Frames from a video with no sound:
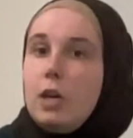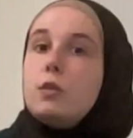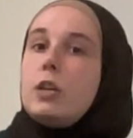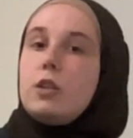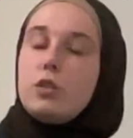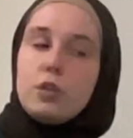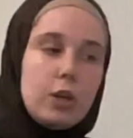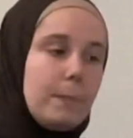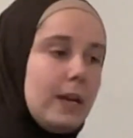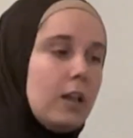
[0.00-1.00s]
So, like a
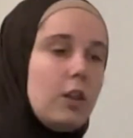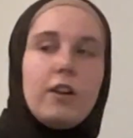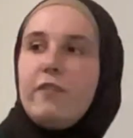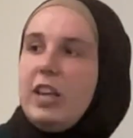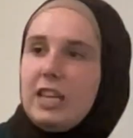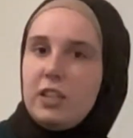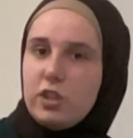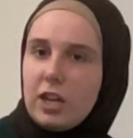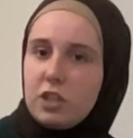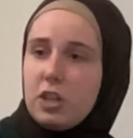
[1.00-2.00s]
sugar pill or a fake
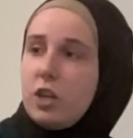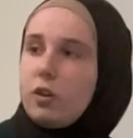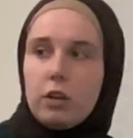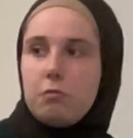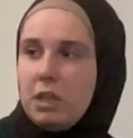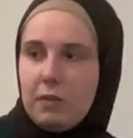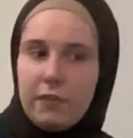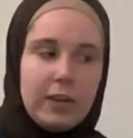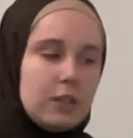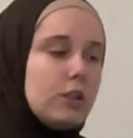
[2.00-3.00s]
injection or even a
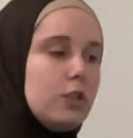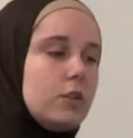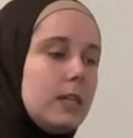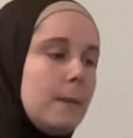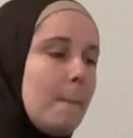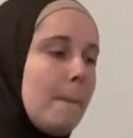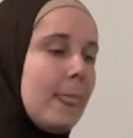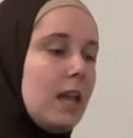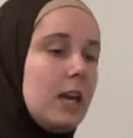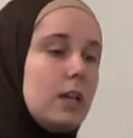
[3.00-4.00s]
fake surgery.
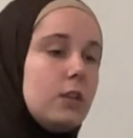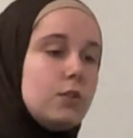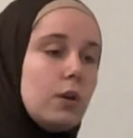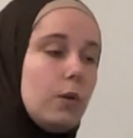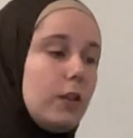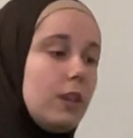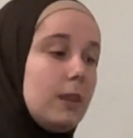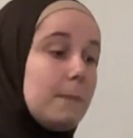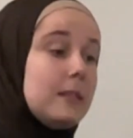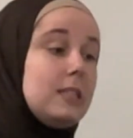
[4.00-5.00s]
So,
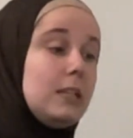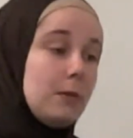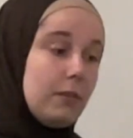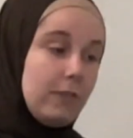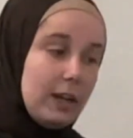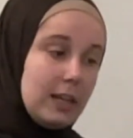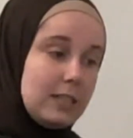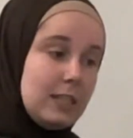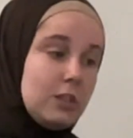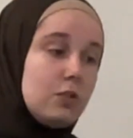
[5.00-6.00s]
the placebo effect
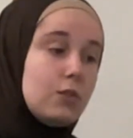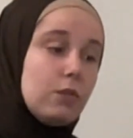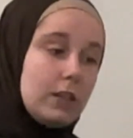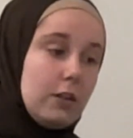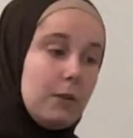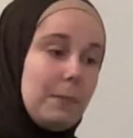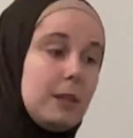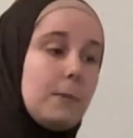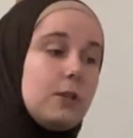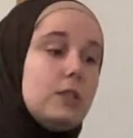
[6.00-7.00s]
is triggered by
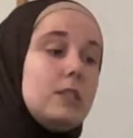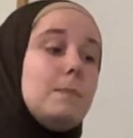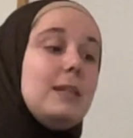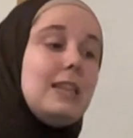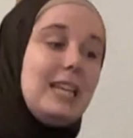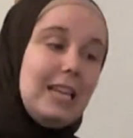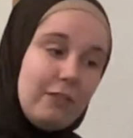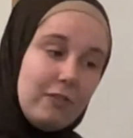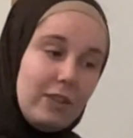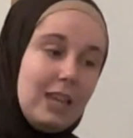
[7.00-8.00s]
the person's belief
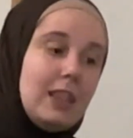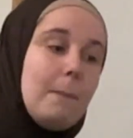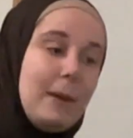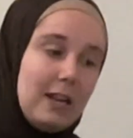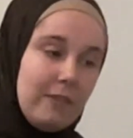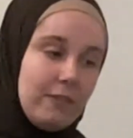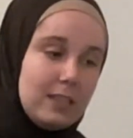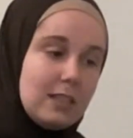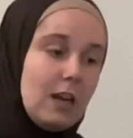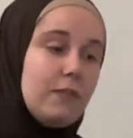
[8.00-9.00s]
in the
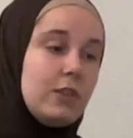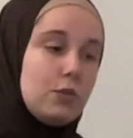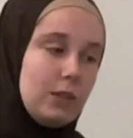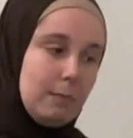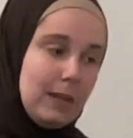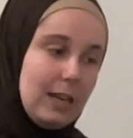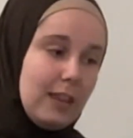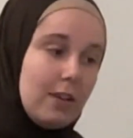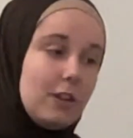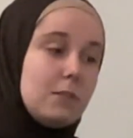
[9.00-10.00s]
benefits of the treatment
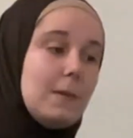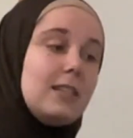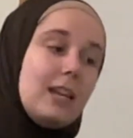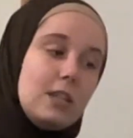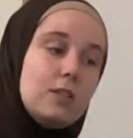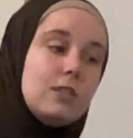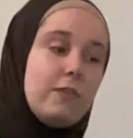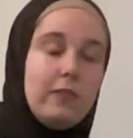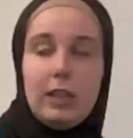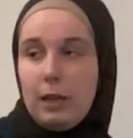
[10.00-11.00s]
and their expectations of
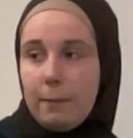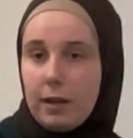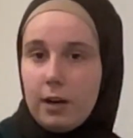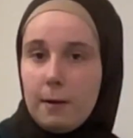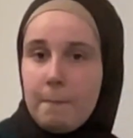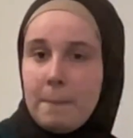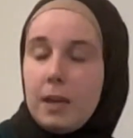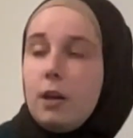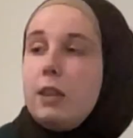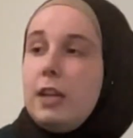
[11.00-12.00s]
feeling better.
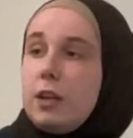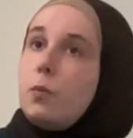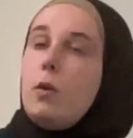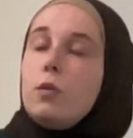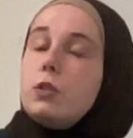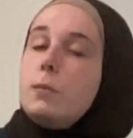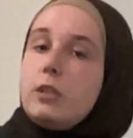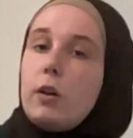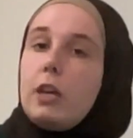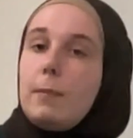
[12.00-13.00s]
Later, we'll also be
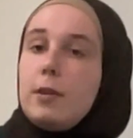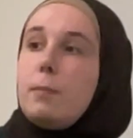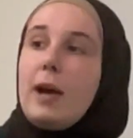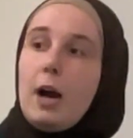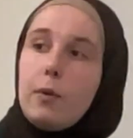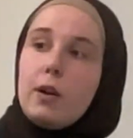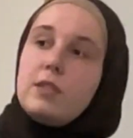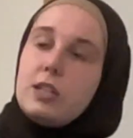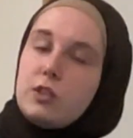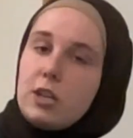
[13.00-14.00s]
talking about the power of
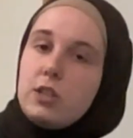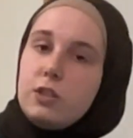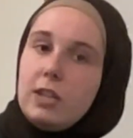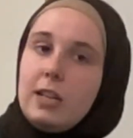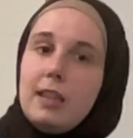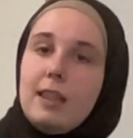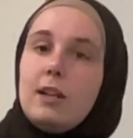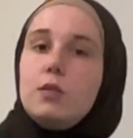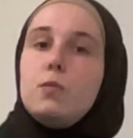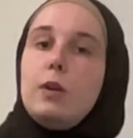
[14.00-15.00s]
suggestion, and that
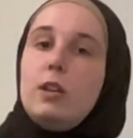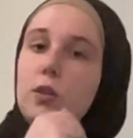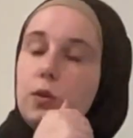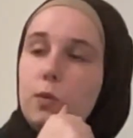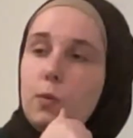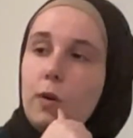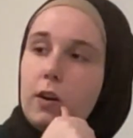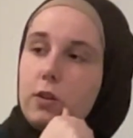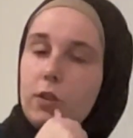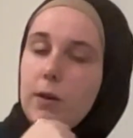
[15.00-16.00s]
is when you are
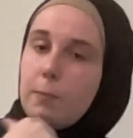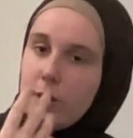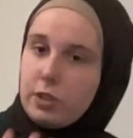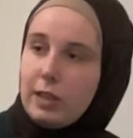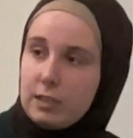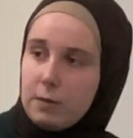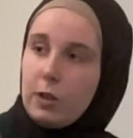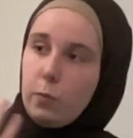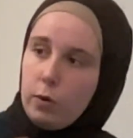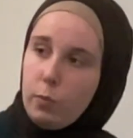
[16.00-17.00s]
under the impression that
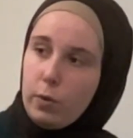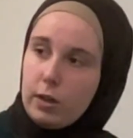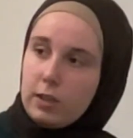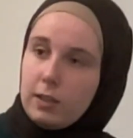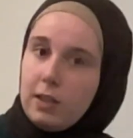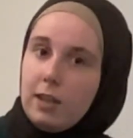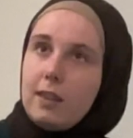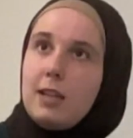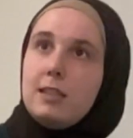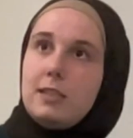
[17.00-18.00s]
something will work
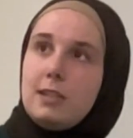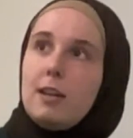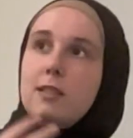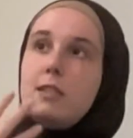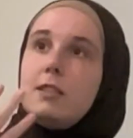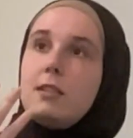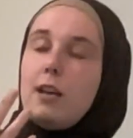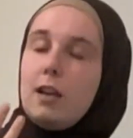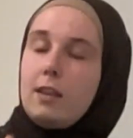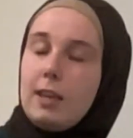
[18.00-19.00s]
that
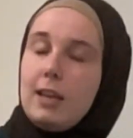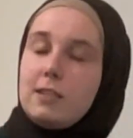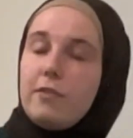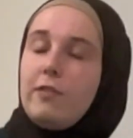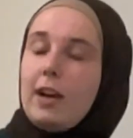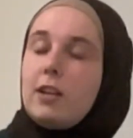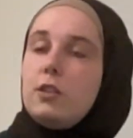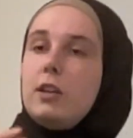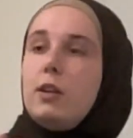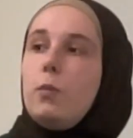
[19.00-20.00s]
is a
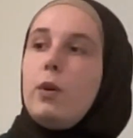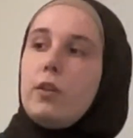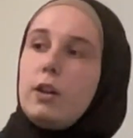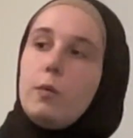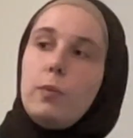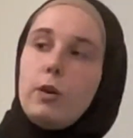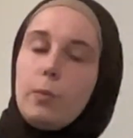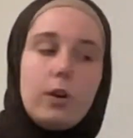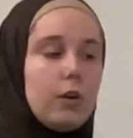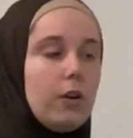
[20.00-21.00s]
factor in whether it will
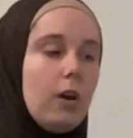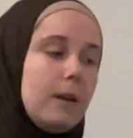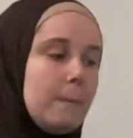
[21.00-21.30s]
work or not.